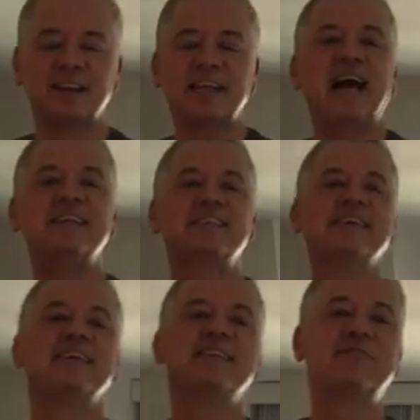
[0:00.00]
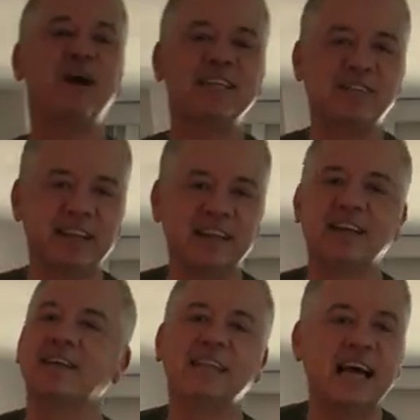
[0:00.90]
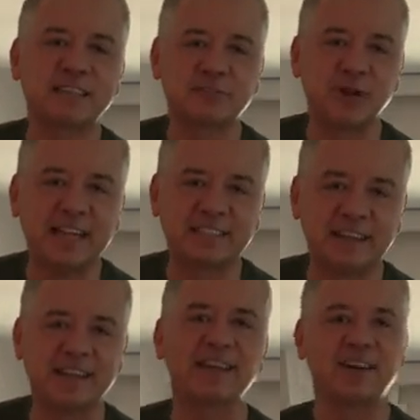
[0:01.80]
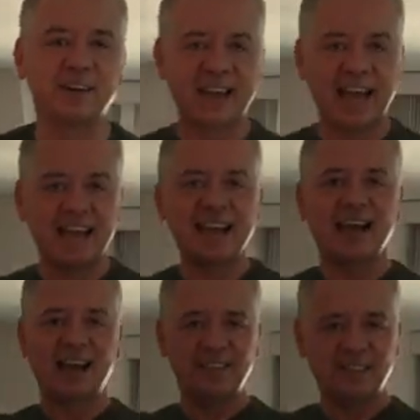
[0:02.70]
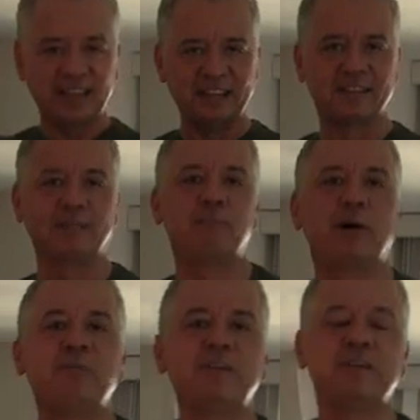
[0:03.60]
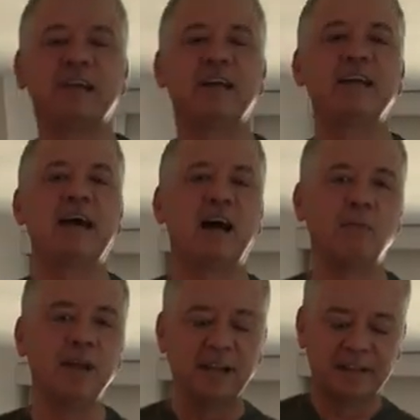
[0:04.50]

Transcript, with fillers: Yes, stretching, not stressing okay? And these little puppies are gonna help.